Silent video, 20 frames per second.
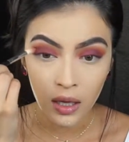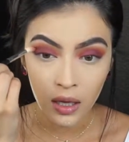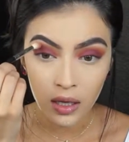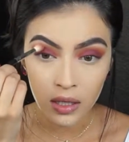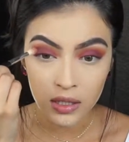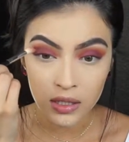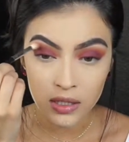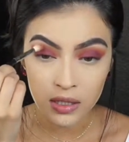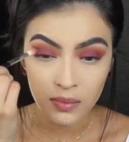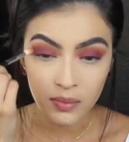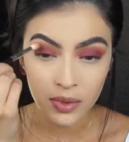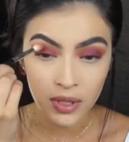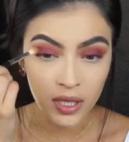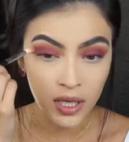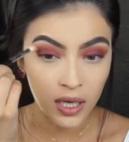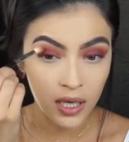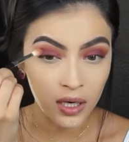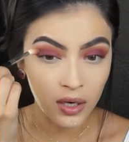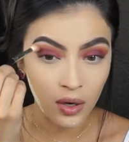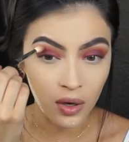and just
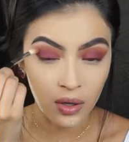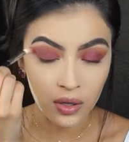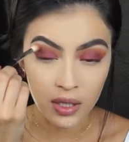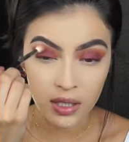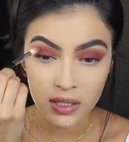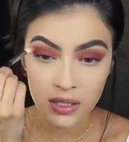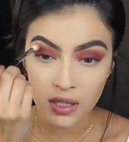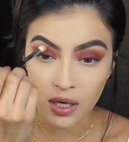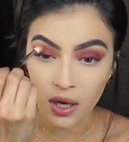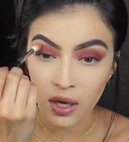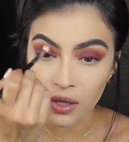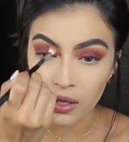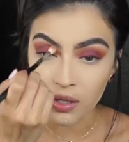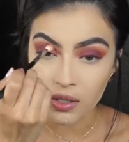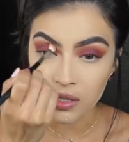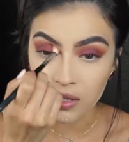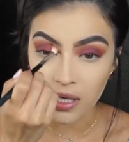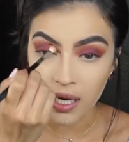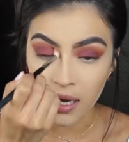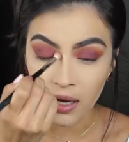blend all these
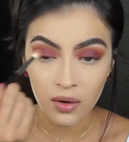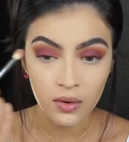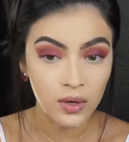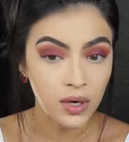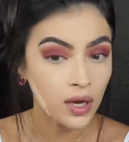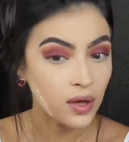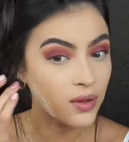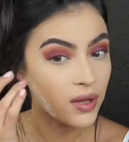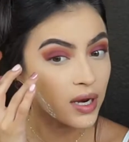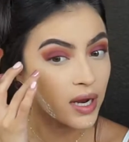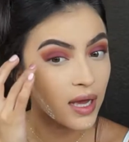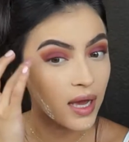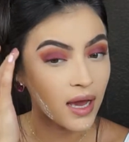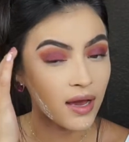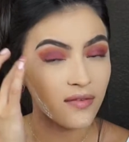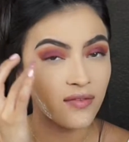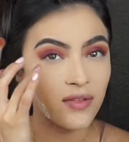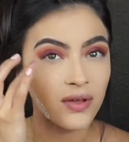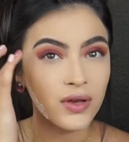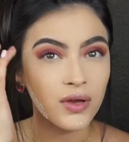colors out, now that I
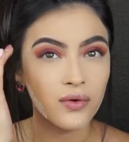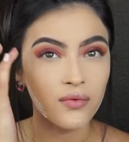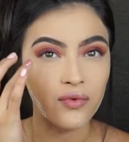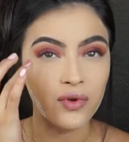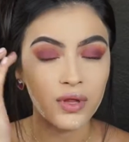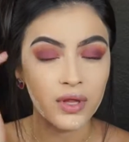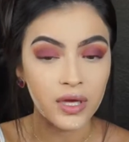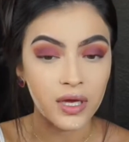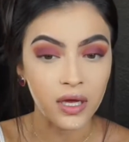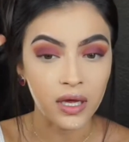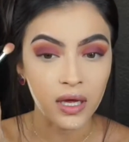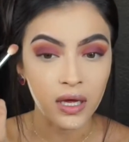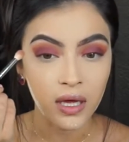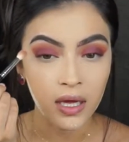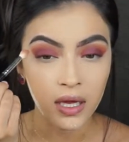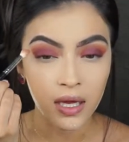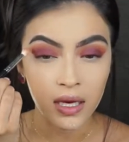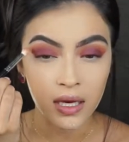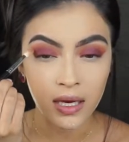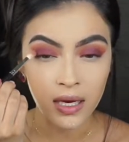have like a really
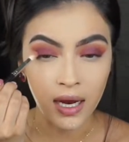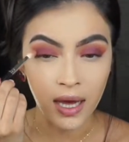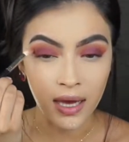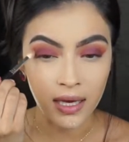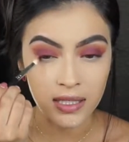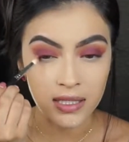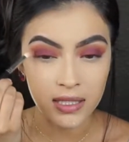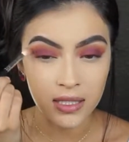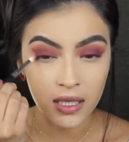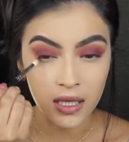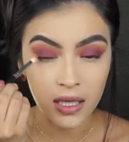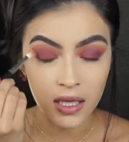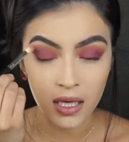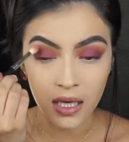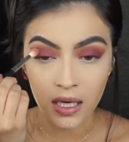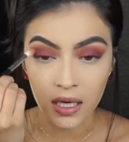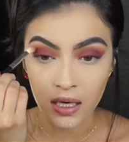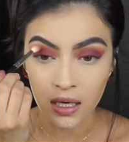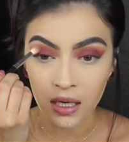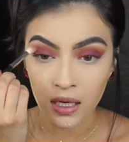nice,
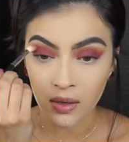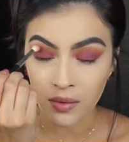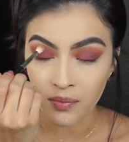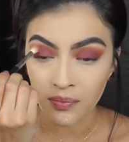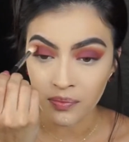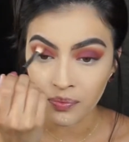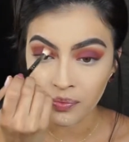clean,